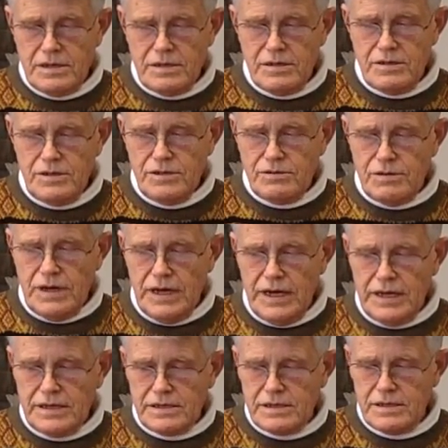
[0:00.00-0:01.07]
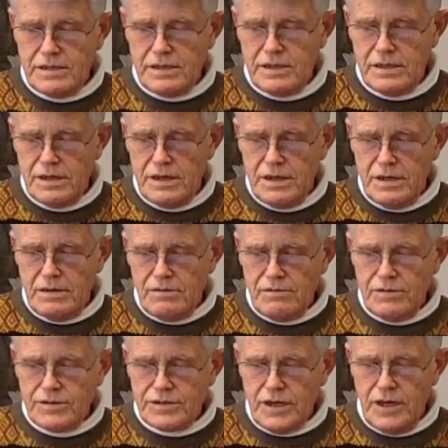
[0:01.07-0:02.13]
to do right,
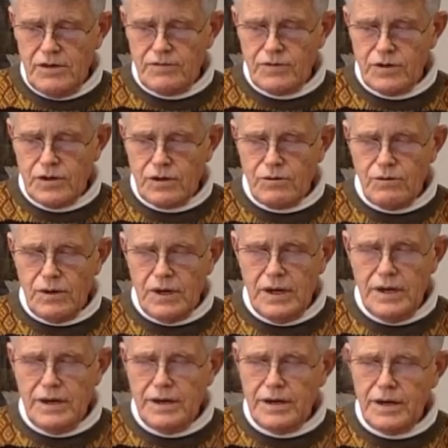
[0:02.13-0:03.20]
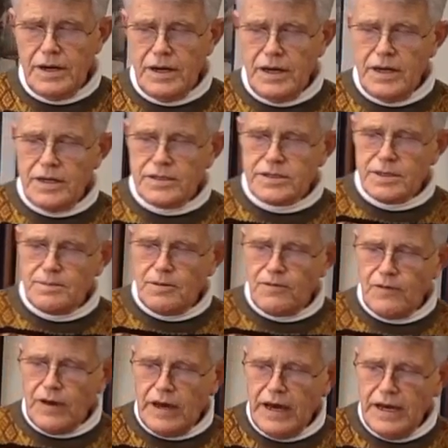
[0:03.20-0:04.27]
resolve to acquire some
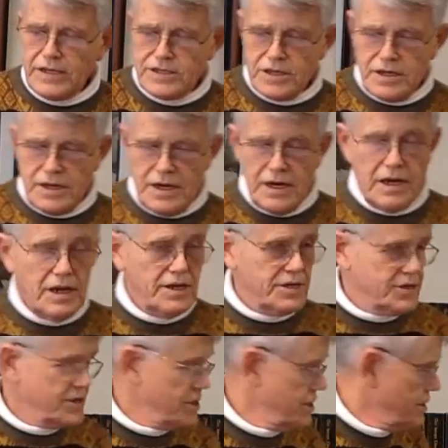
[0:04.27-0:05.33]
of the ancient knowledge